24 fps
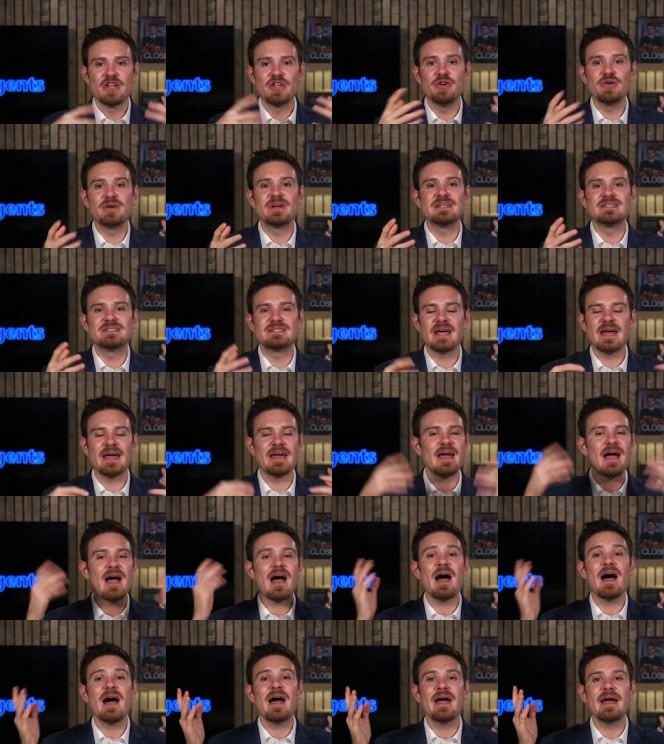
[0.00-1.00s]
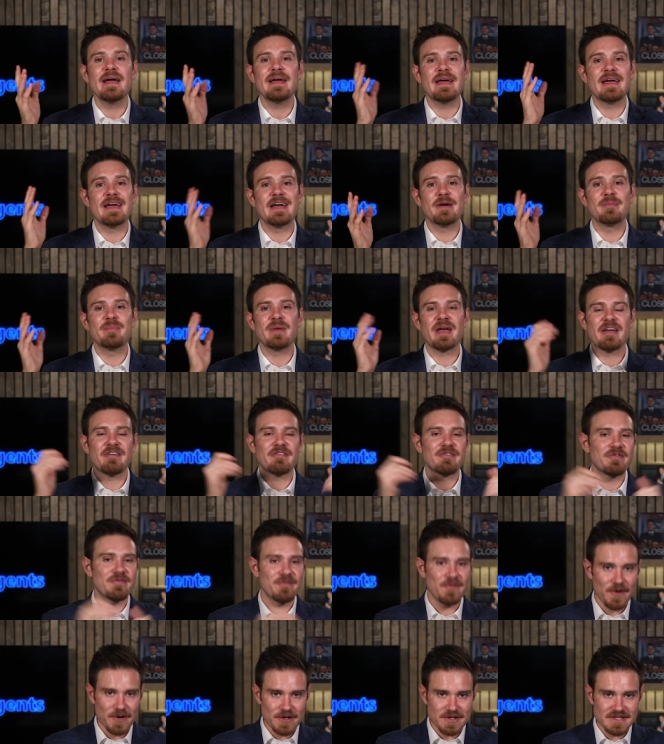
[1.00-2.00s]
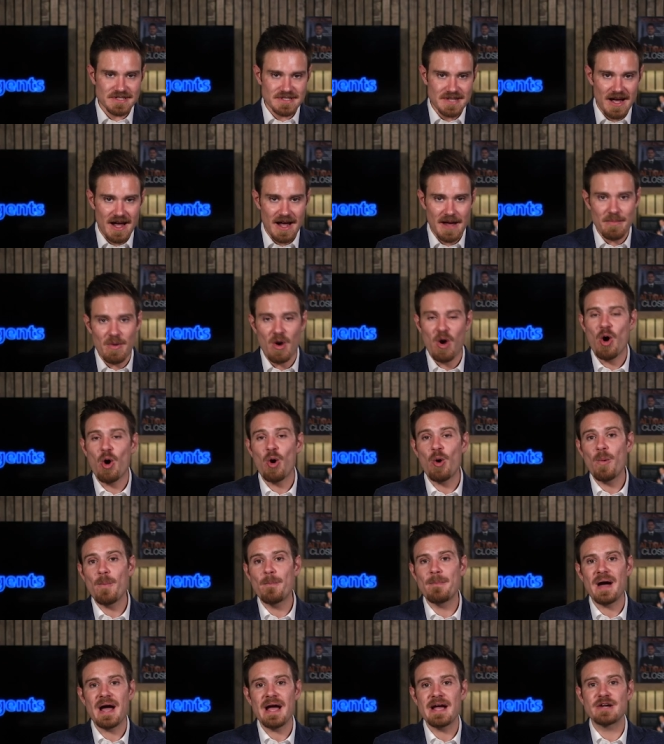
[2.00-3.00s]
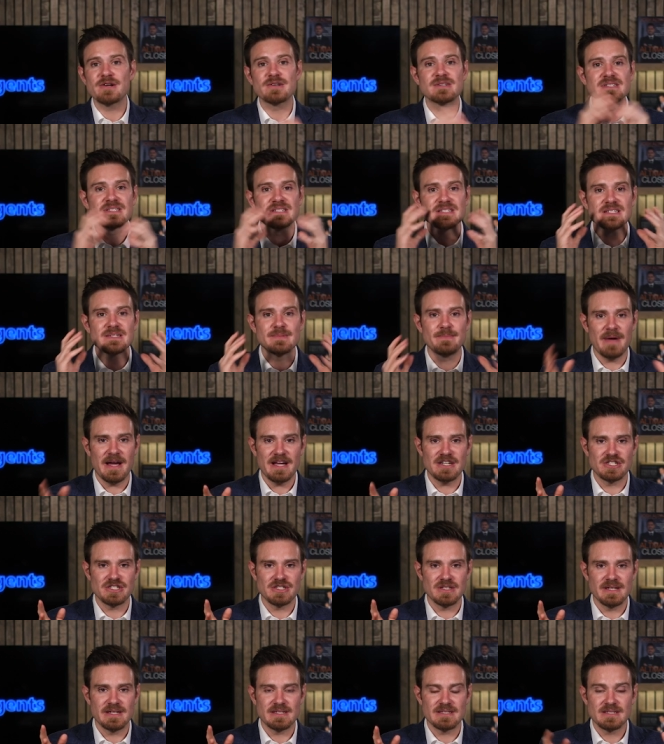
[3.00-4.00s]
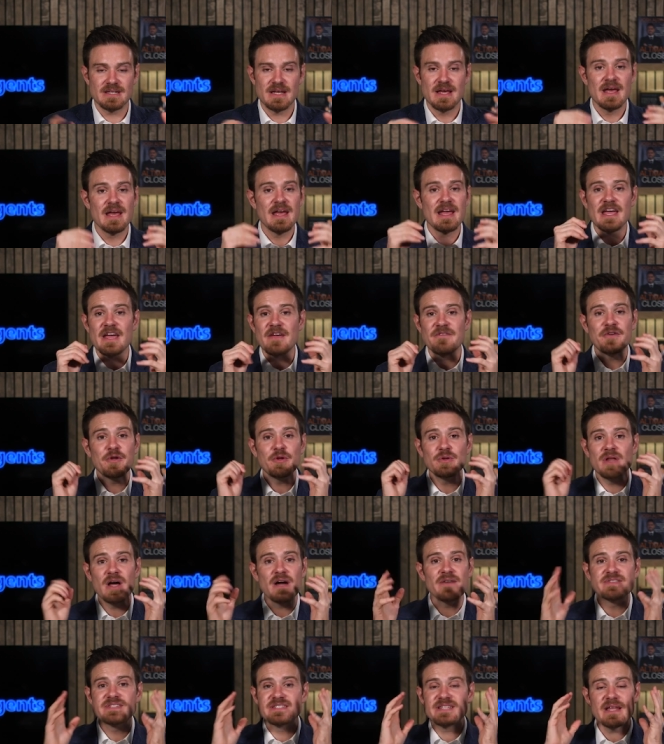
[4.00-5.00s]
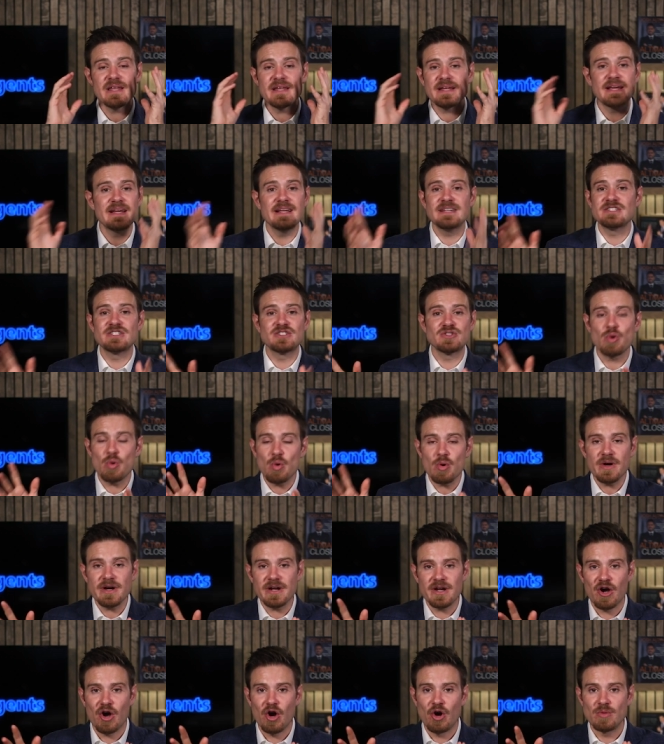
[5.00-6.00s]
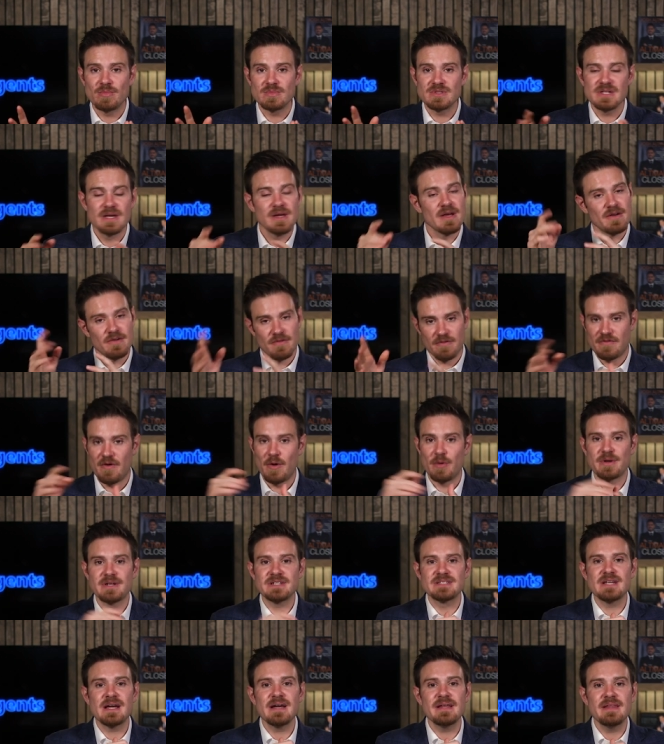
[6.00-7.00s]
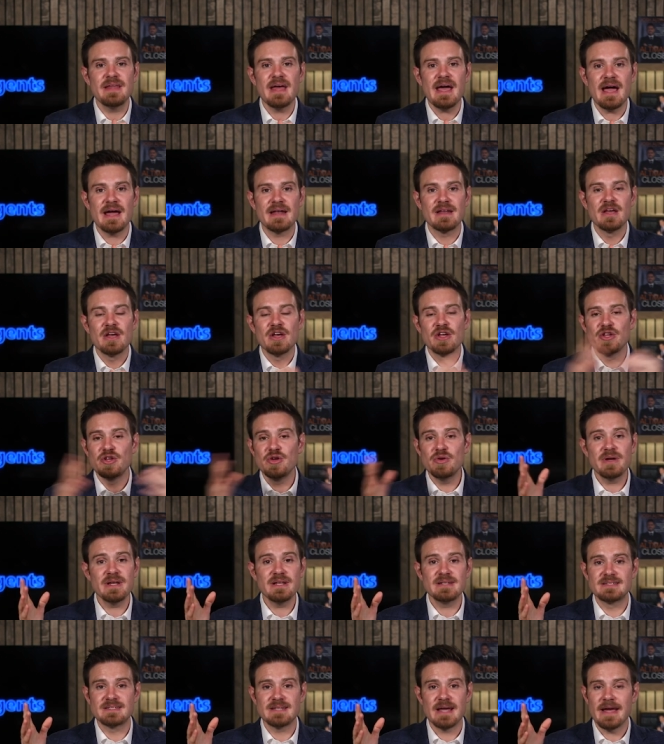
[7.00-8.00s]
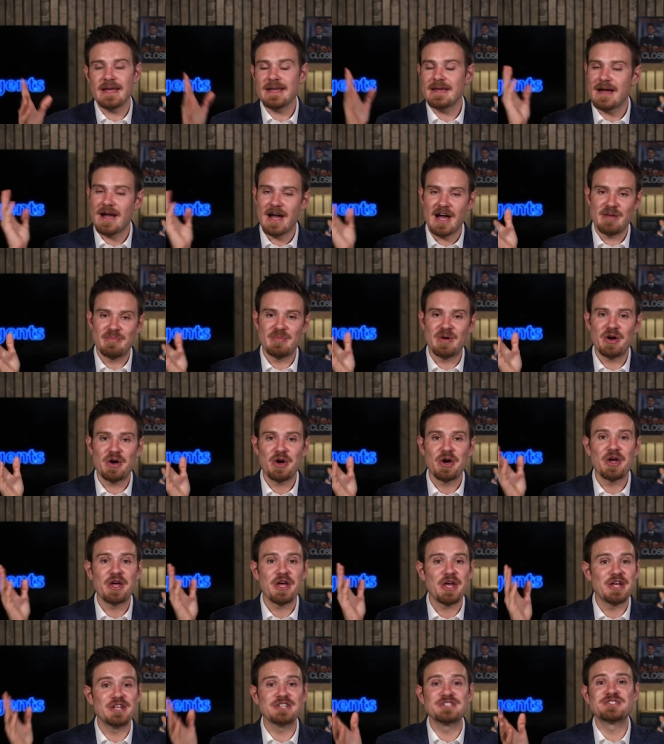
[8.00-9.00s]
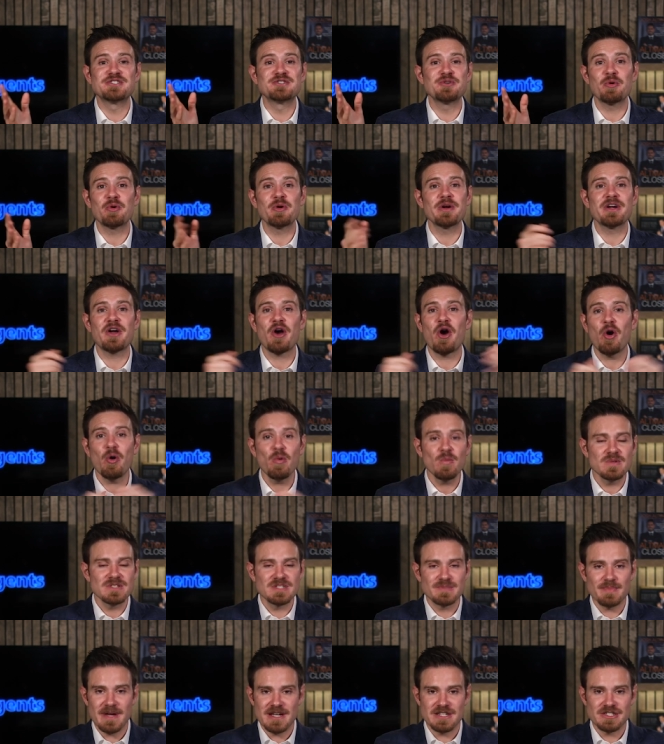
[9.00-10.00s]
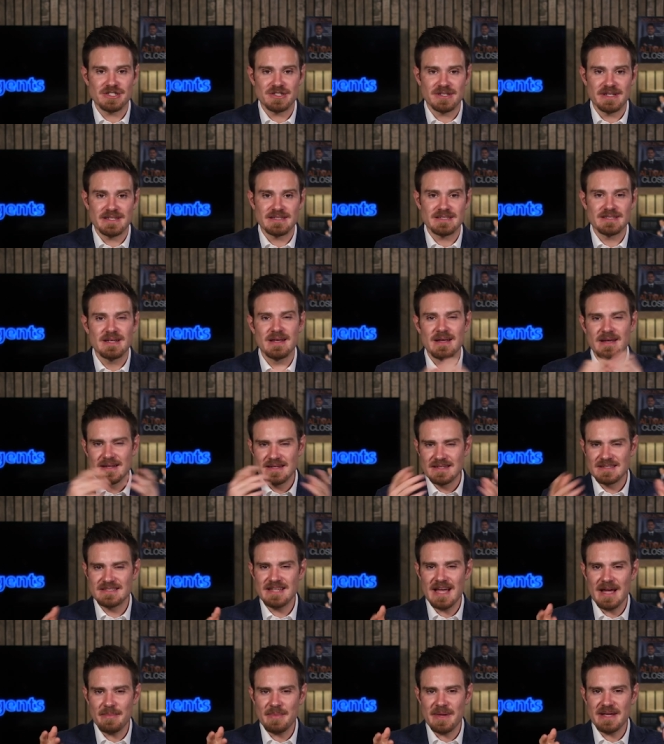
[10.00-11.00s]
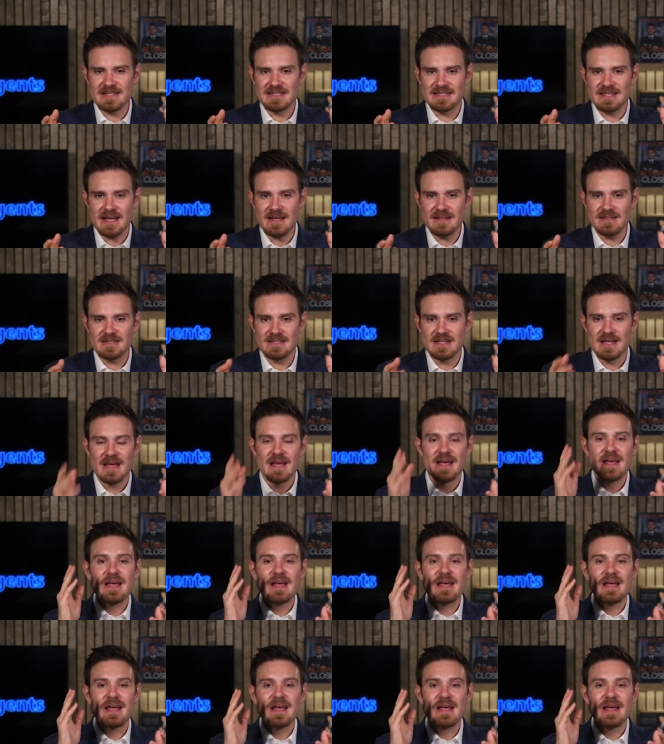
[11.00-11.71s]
You can say, I am a first time home buyer specialist. If you love selling historic homes, focus on that. You can say, I'm a historic home specialist. Does that make sense?